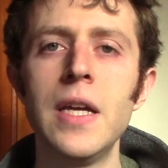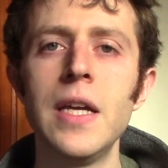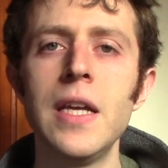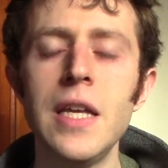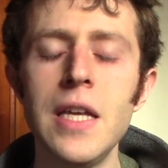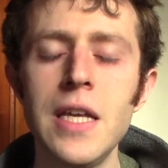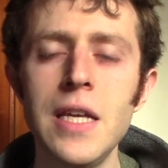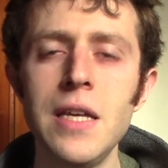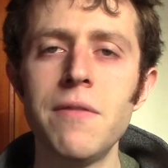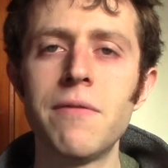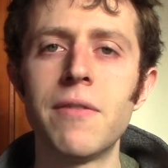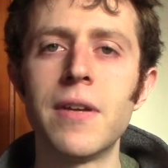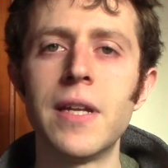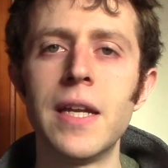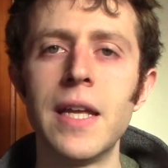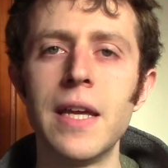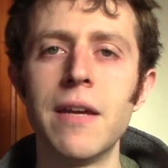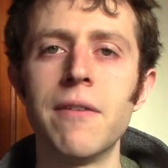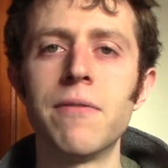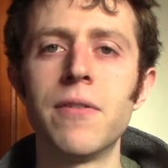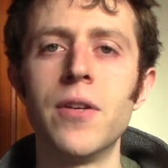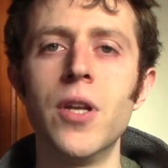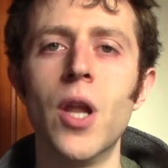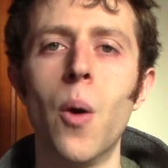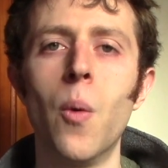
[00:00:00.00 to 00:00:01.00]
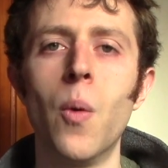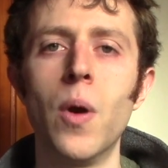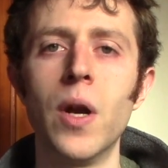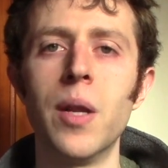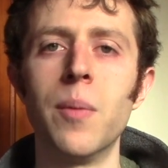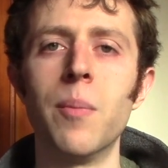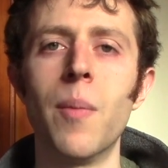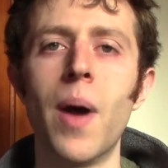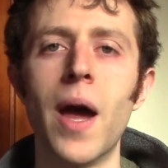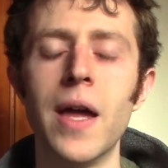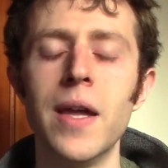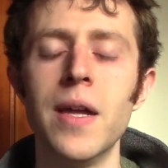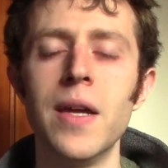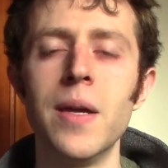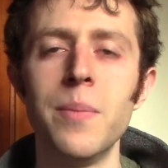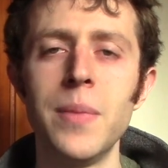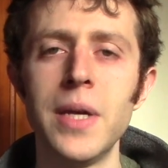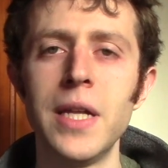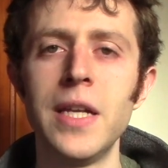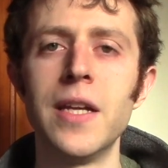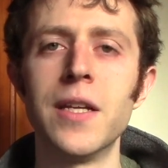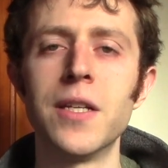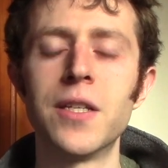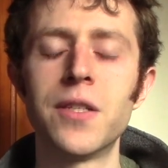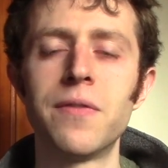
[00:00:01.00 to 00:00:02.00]
even if no one in my
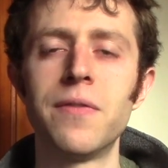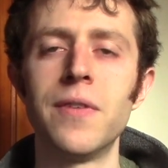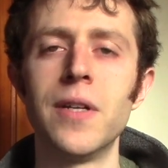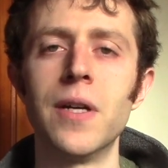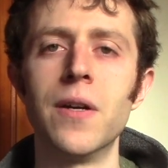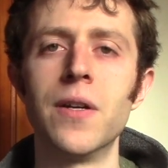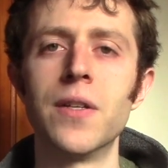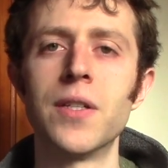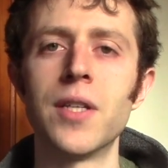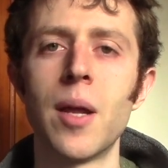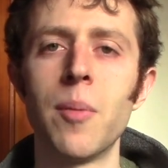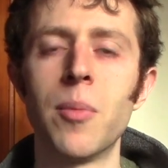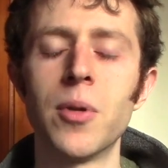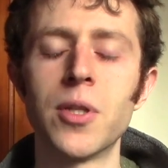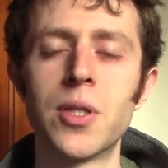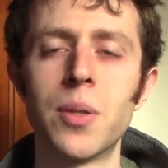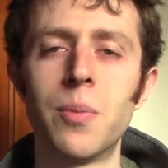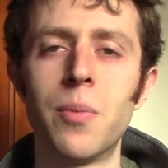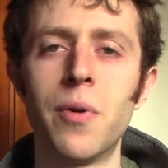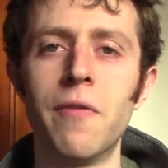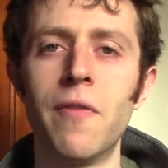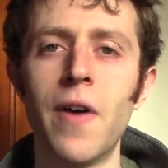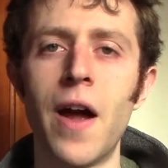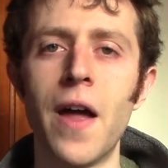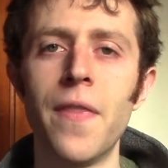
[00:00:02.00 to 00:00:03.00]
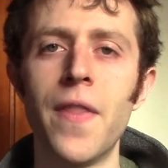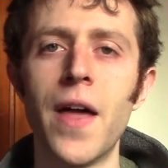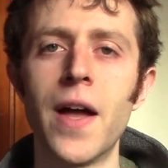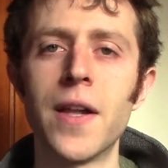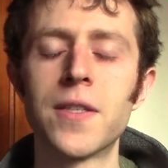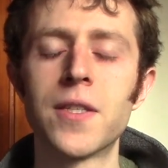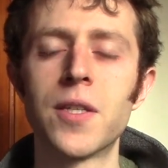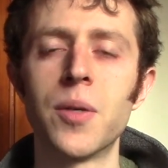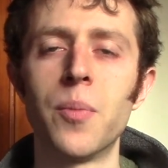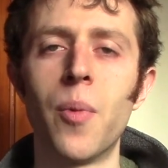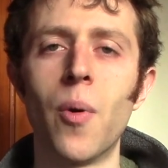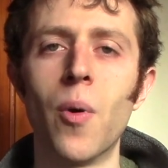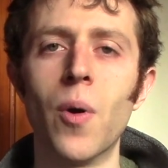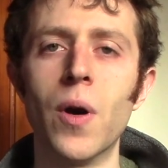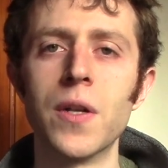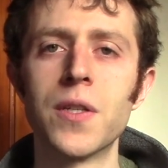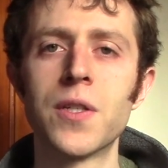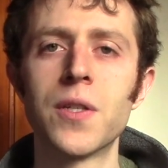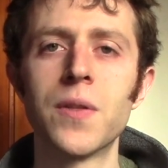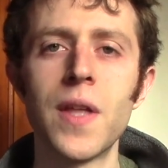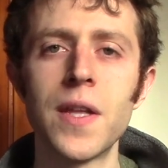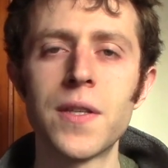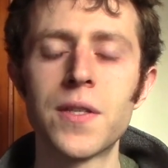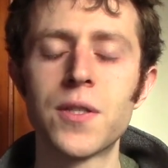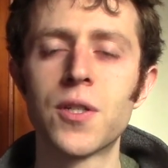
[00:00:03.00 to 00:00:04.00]
immediate sphere is able to provide that support.
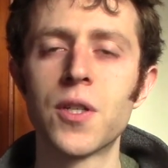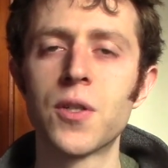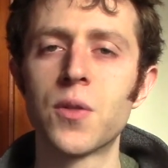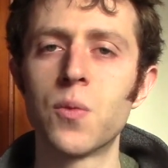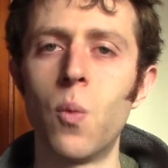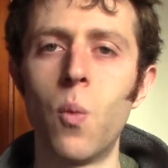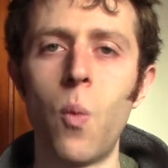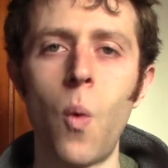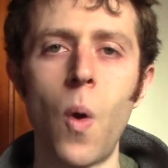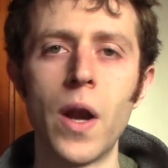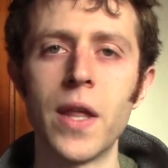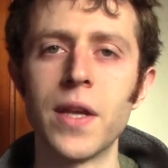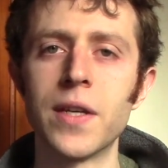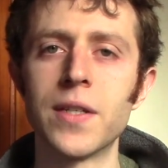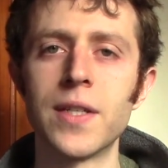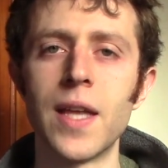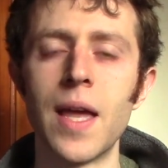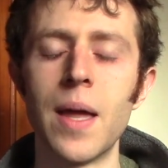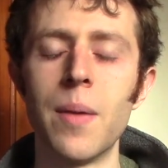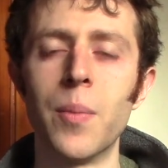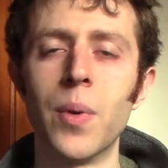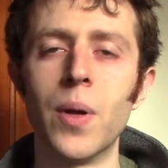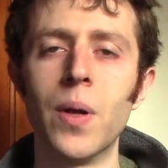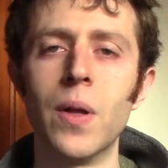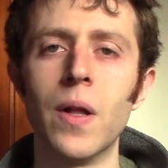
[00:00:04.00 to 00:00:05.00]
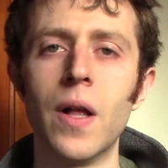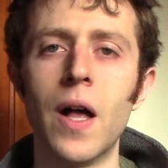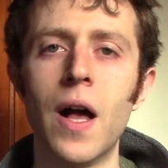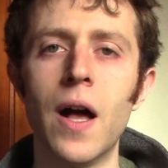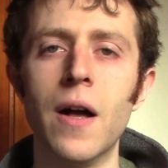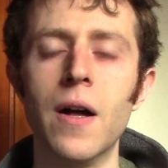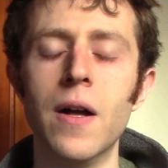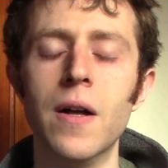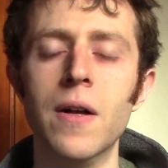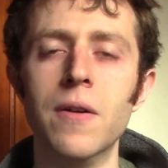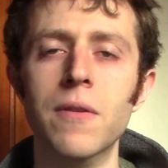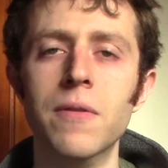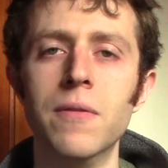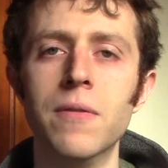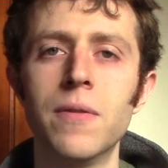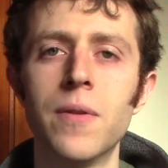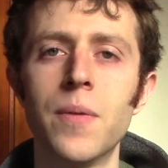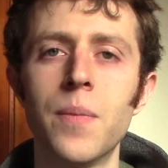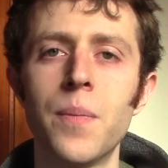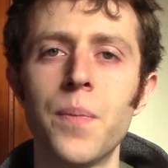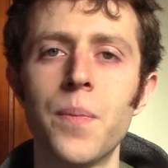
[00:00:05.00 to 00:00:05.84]
So that's just one example of